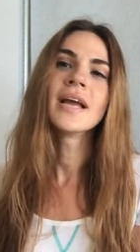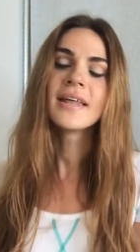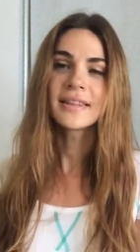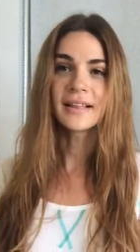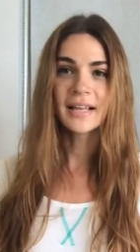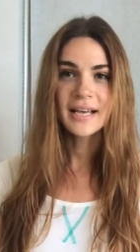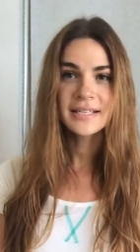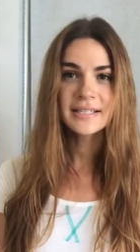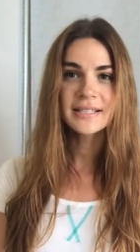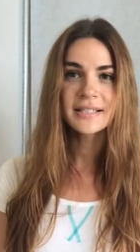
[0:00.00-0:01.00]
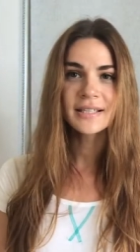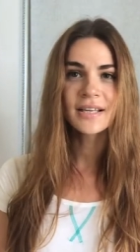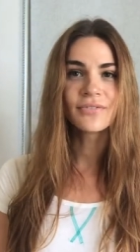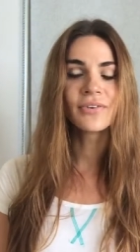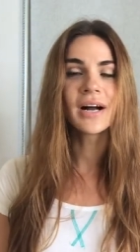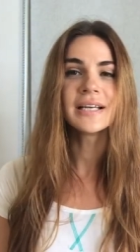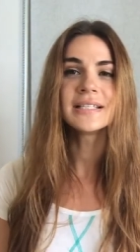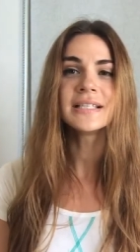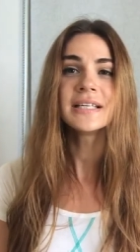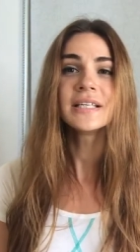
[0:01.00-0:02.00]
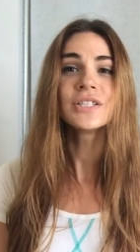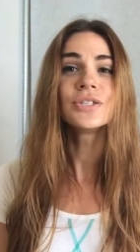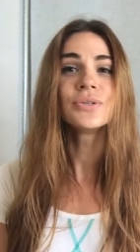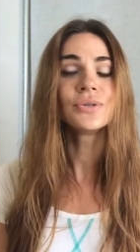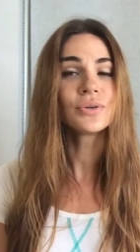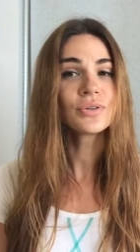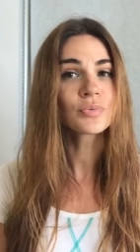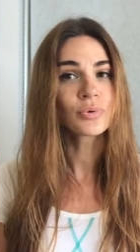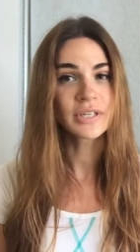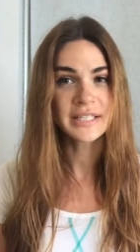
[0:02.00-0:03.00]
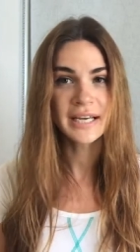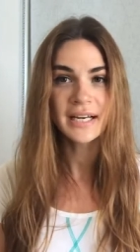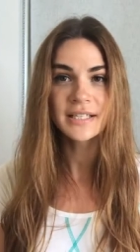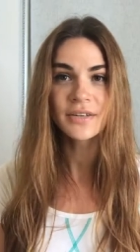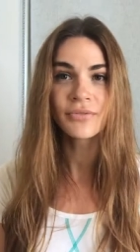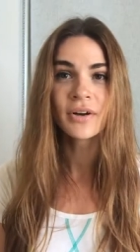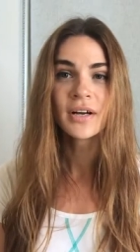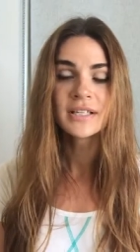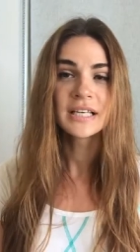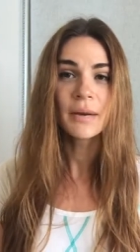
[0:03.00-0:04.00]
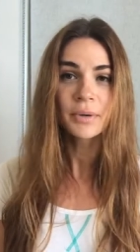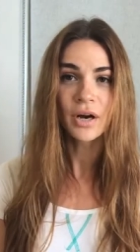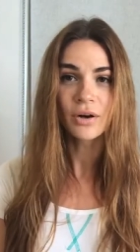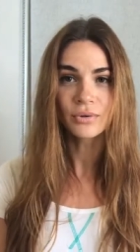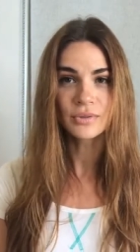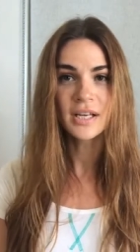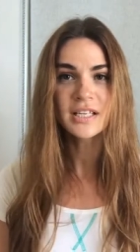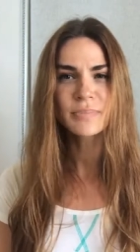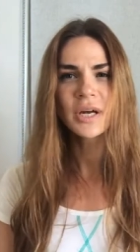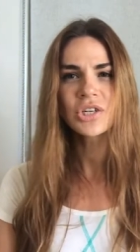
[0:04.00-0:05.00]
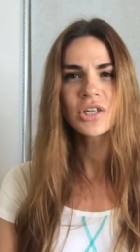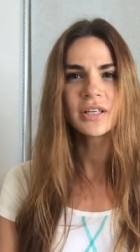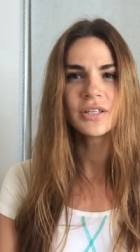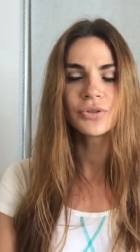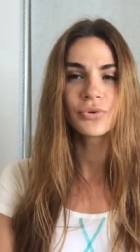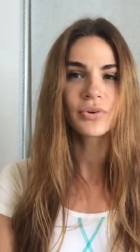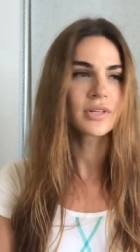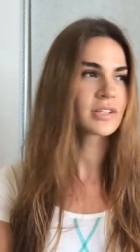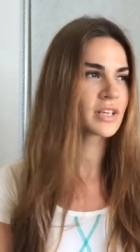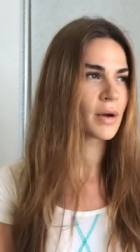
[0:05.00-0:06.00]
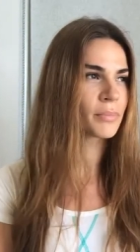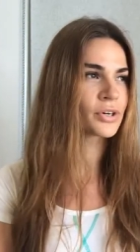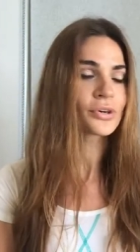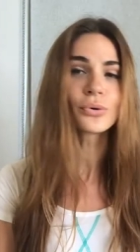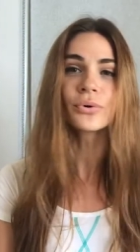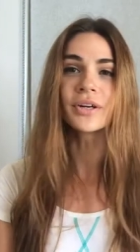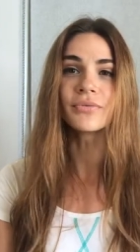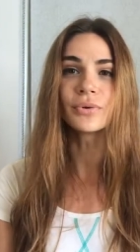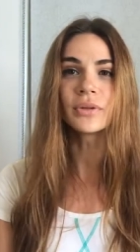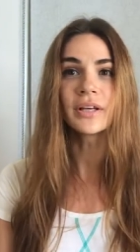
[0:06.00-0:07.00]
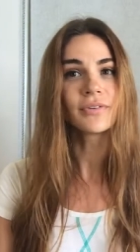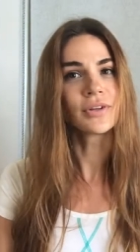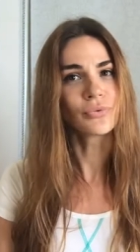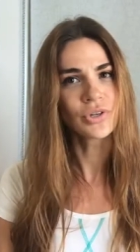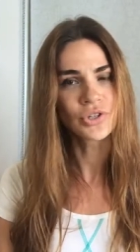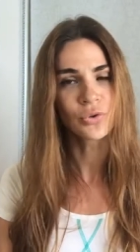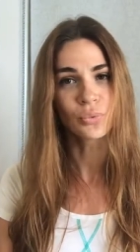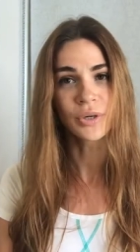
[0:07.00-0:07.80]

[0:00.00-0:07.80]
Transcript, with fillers: And the last advice is to use protective top coats, especially during the summer, or if you live in a region